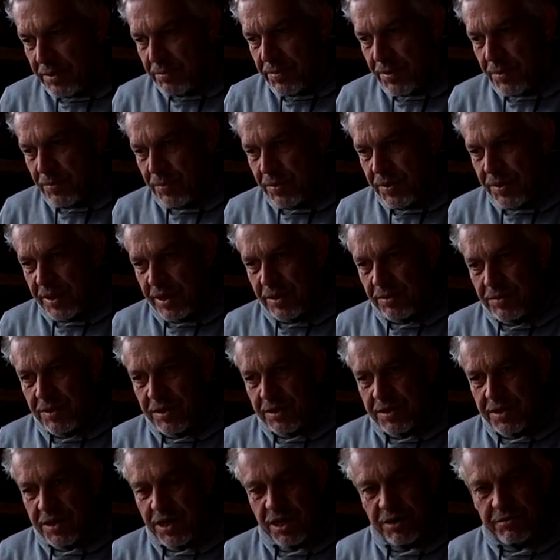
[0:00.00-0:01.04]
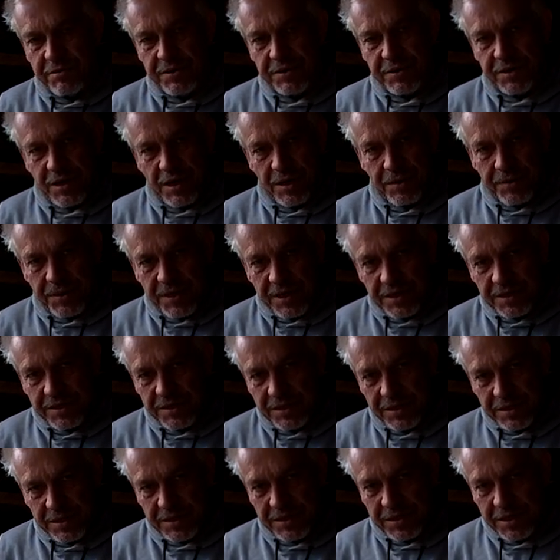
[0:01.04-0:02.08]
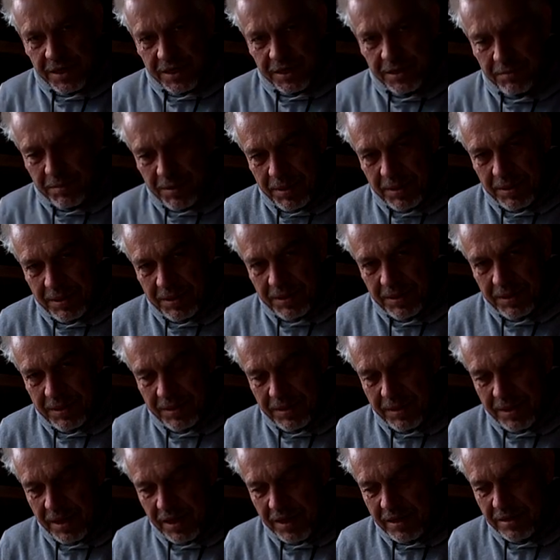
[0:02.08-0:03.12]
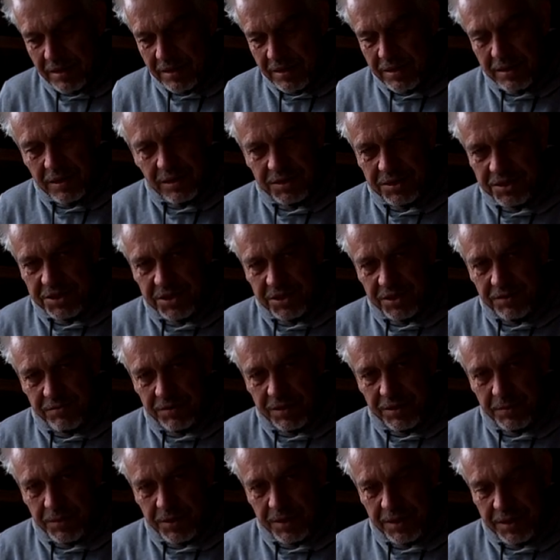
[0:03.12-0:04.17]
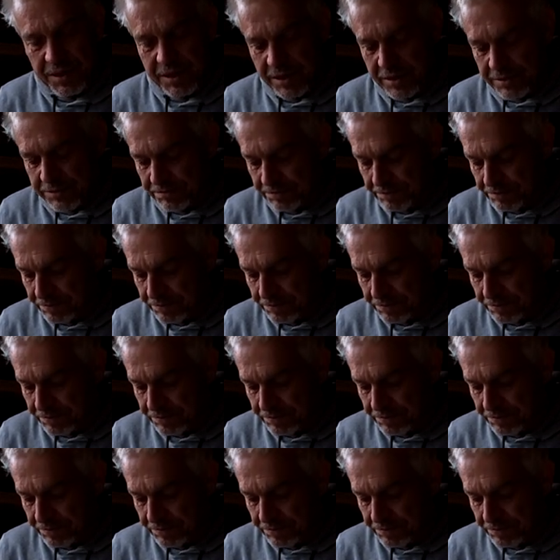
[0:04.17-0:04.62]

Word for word: but without a current going into the tape then I can't see it really working.